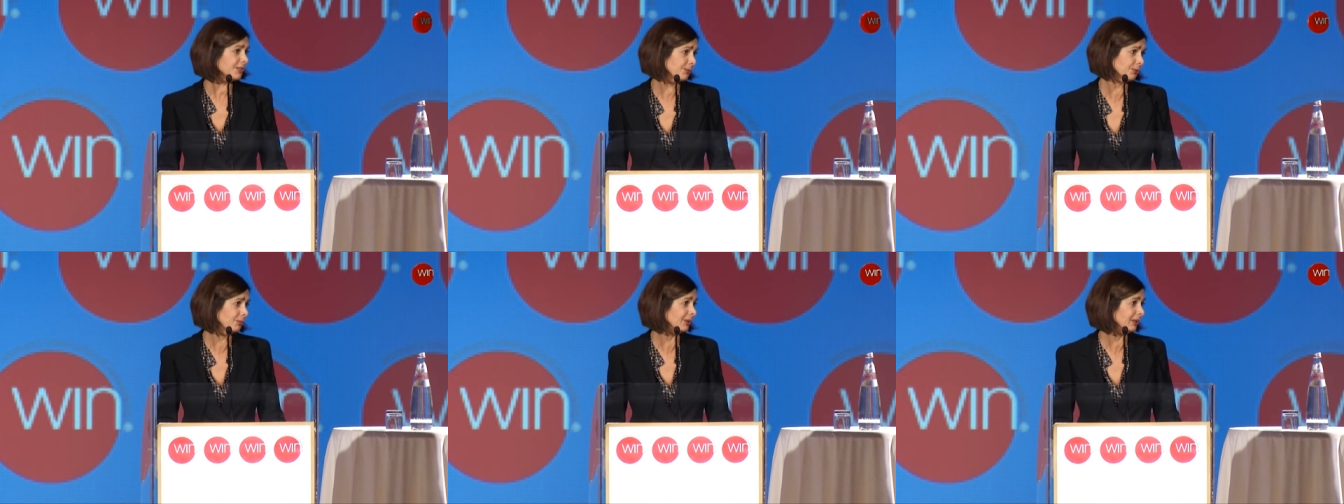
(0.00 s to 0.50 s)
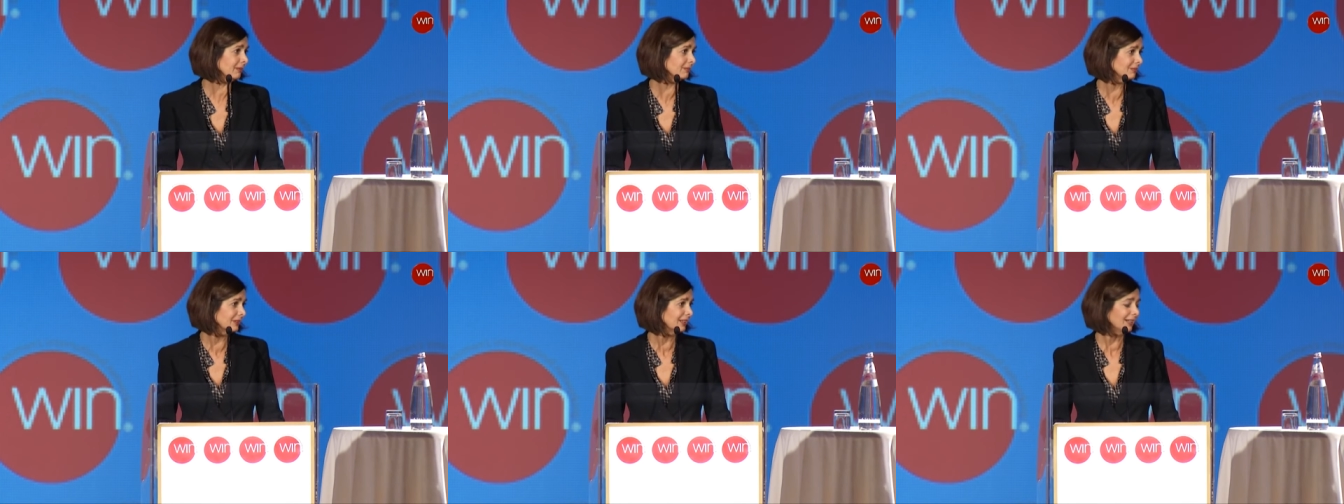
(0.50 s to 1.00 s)
for me.
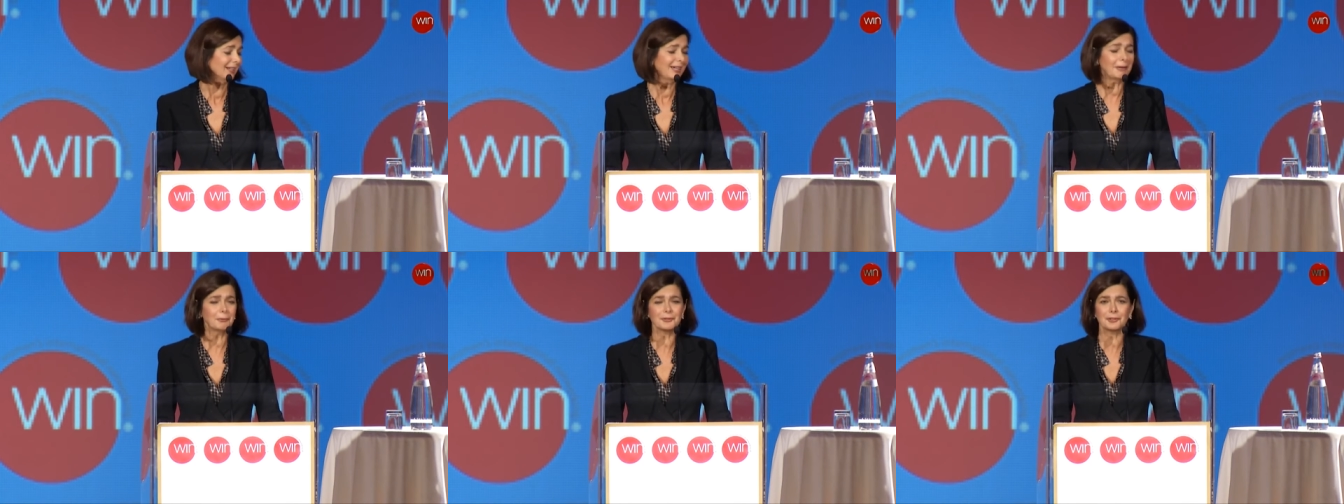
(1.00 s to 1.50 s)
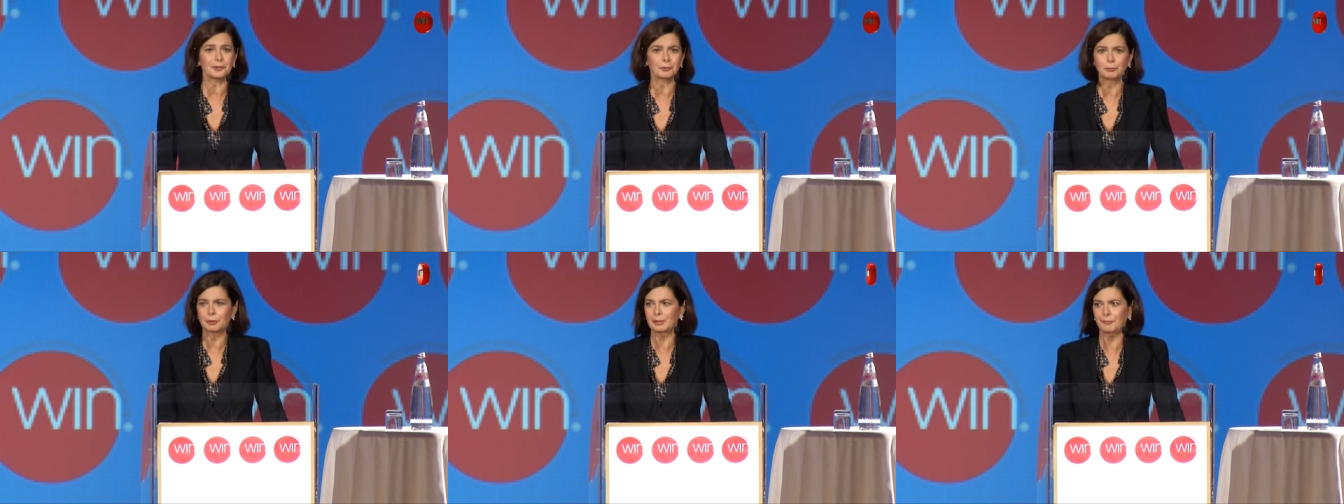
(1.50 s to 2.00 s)
I was not
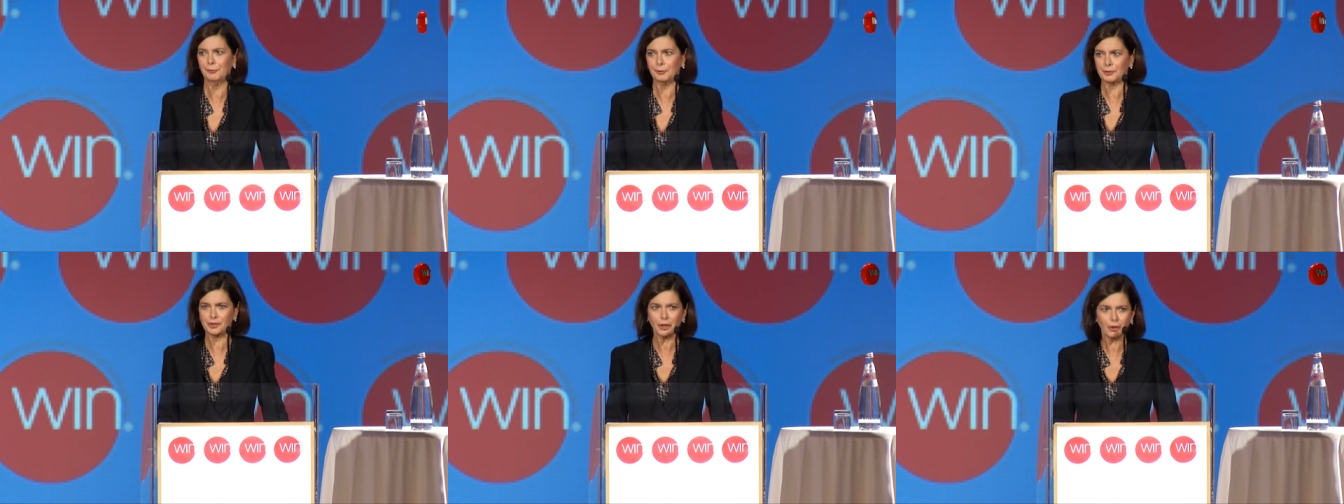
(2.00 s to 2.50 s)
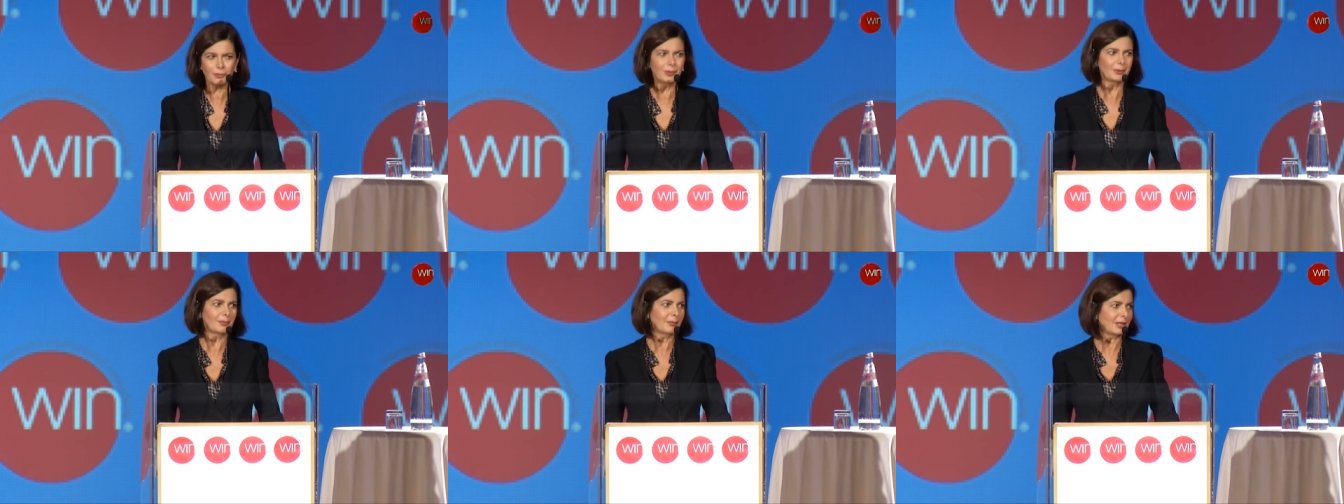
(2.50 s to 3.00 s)
looking for a job.
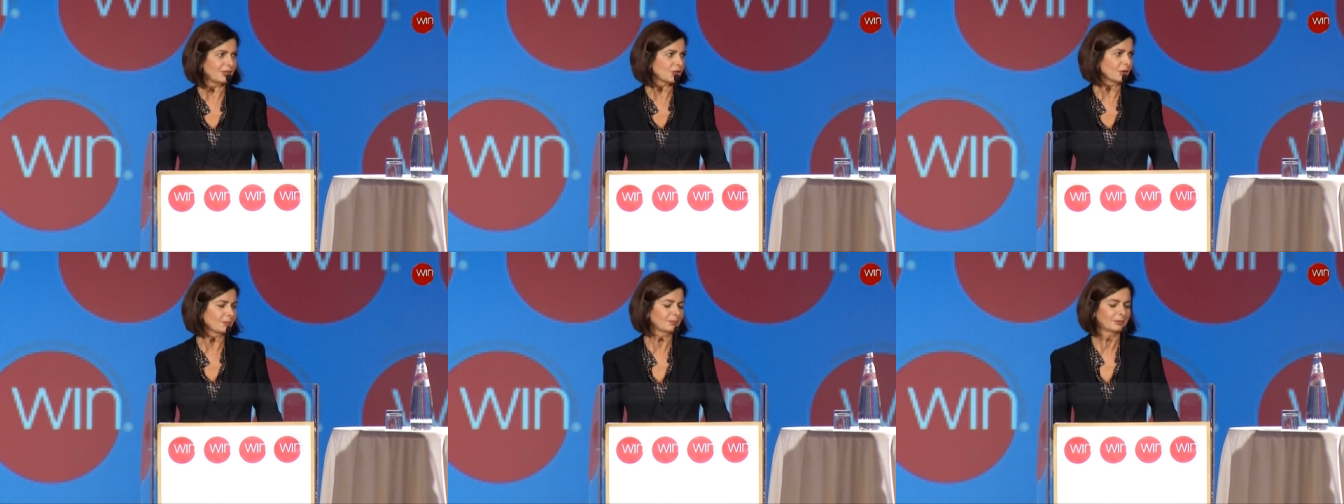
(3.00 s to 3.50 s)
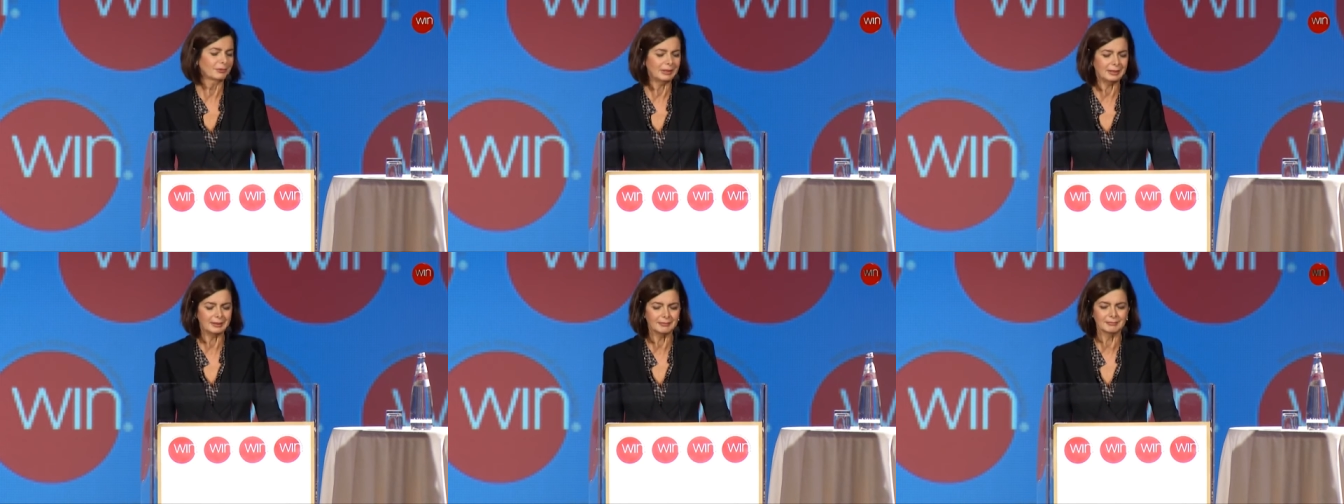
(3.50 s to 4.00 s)
My job
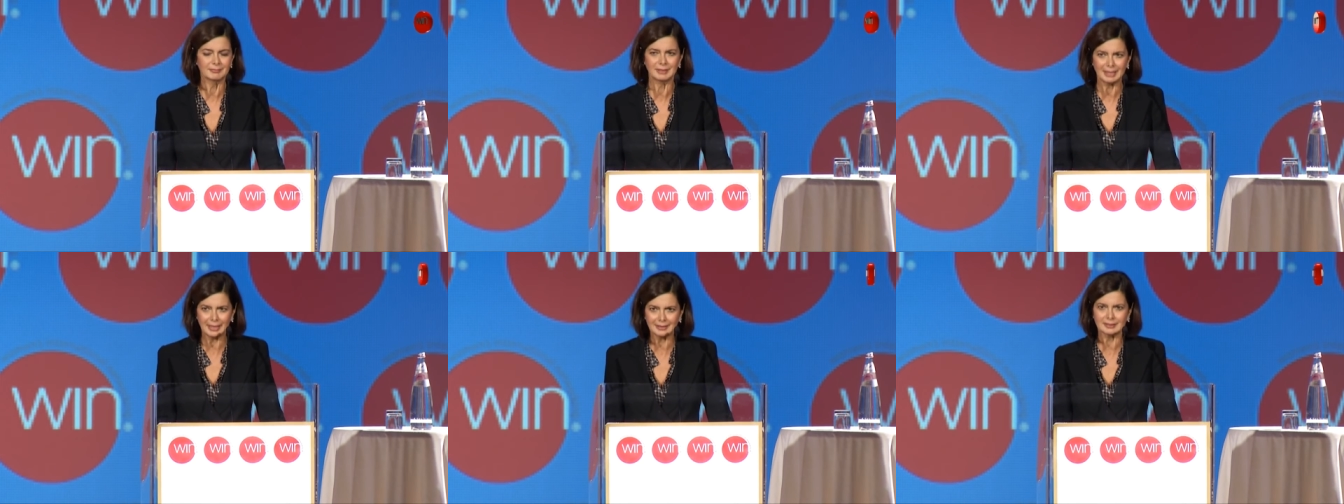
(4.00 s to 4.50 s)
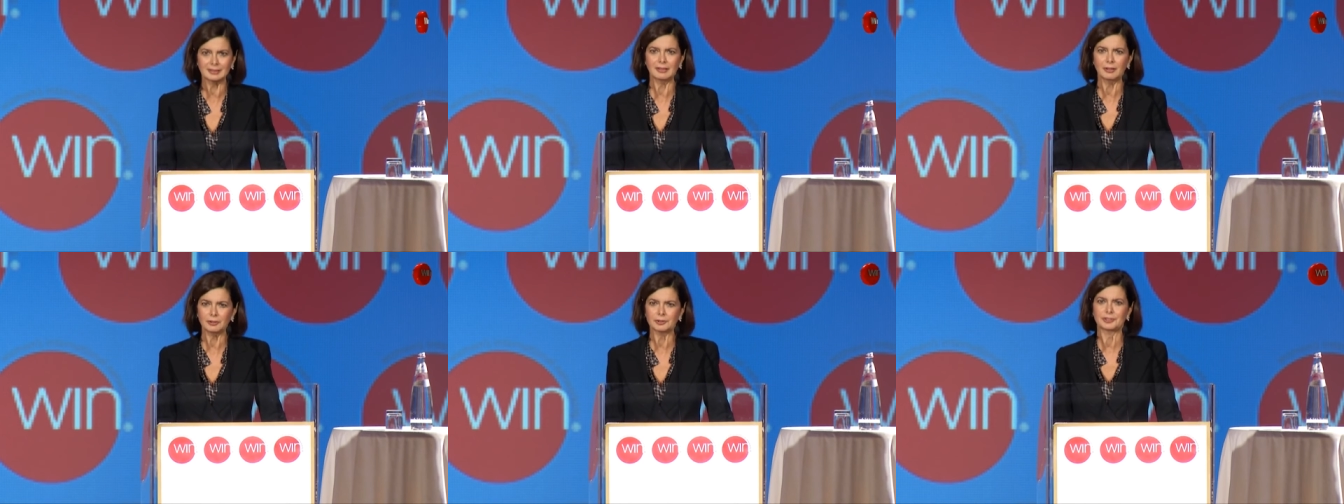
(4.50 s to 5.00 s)
really liked a
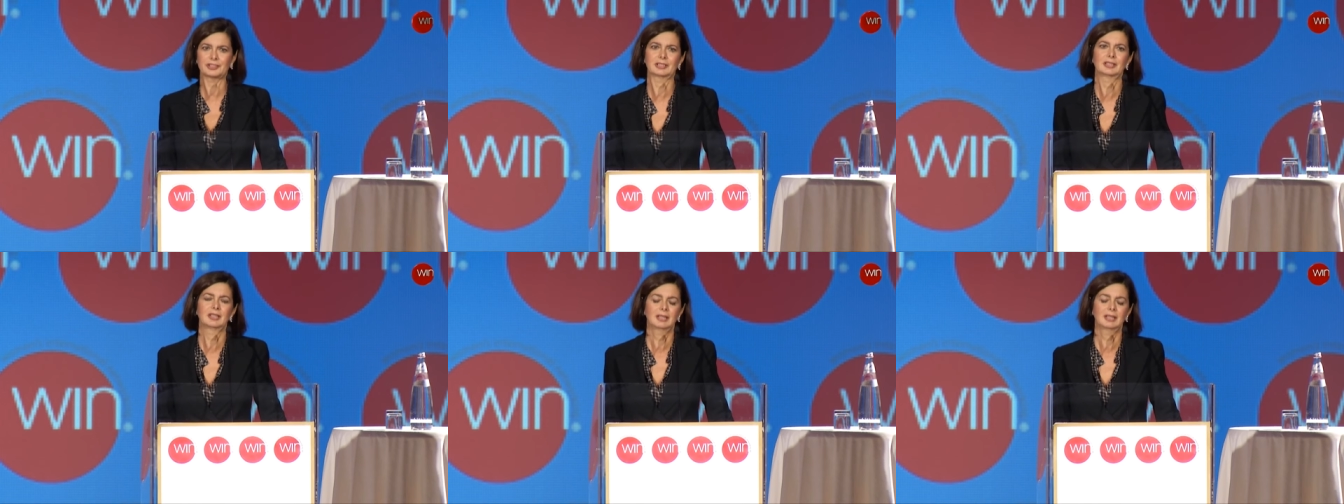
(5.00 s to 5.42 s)
lot.